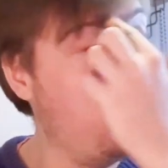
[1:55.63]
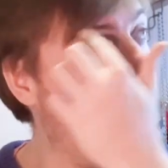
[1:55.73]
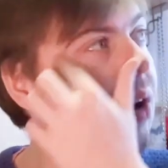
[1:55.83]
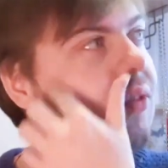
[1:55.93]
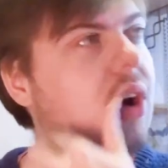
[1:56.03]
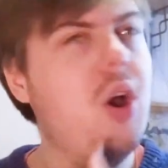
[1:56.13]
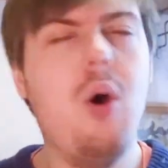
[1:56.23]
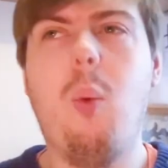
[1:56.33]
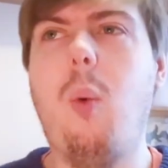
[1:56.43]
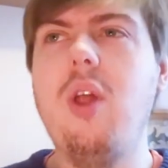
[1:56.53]
of
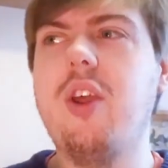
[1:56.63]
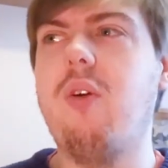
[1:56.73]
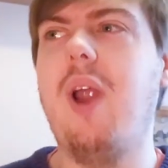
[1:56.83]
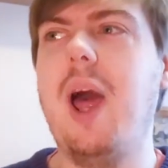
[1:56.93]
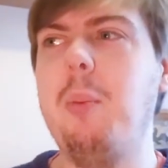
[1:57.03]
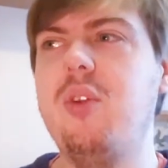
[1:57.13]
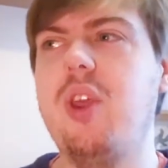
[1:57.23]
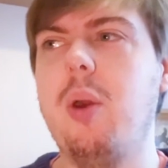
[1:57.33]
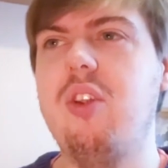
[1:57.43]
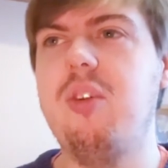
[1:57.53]
what the crime
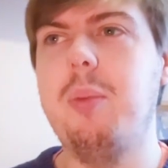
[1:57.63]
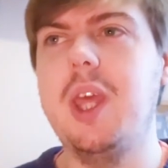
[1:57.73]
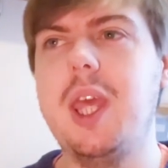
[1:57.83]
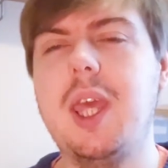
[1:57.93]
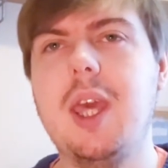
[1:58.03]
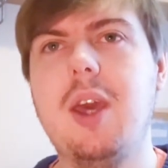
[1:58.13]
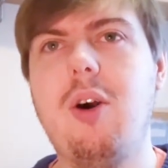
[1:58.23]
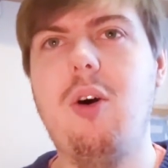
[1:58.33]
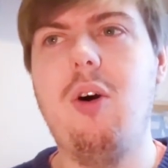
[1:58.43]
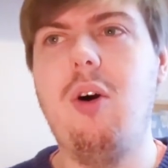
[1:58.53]
was going to be
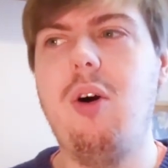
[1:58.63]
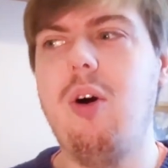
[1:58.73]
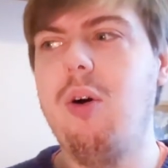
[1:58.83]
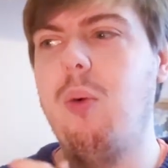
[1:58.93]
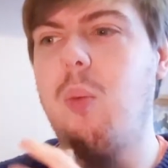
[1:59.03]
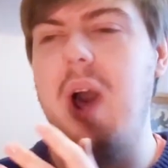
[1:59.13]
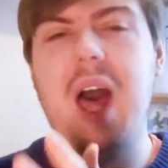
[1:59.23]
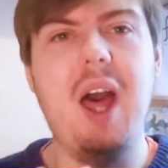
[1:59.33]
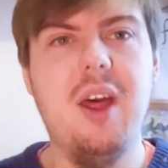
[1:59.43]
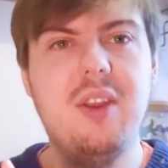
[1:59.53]
or
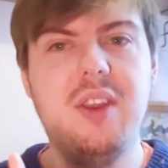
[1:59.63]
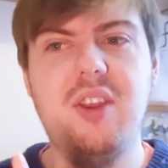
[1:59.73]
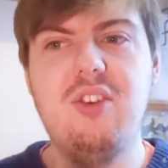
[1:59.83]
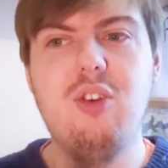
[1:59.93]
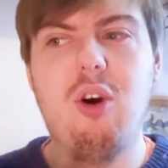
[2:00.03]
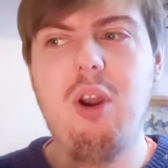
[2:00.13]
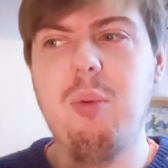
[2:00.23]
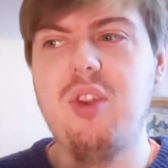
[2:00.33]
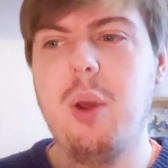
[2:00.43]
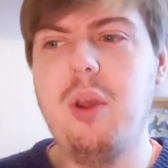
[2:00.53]
where this story
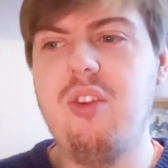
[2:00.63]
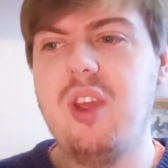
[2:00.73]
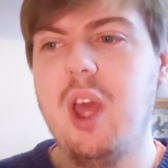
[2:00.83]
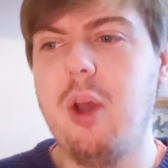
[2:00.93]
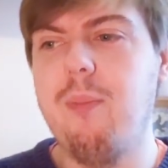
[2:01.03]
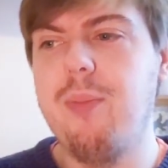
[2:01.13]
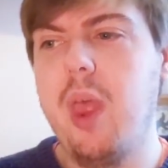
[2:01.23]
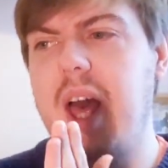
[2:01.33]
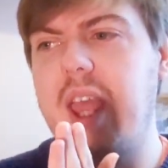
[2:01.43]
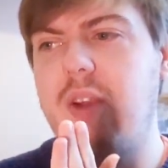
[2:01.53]
was going to go.
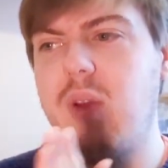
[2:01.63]
I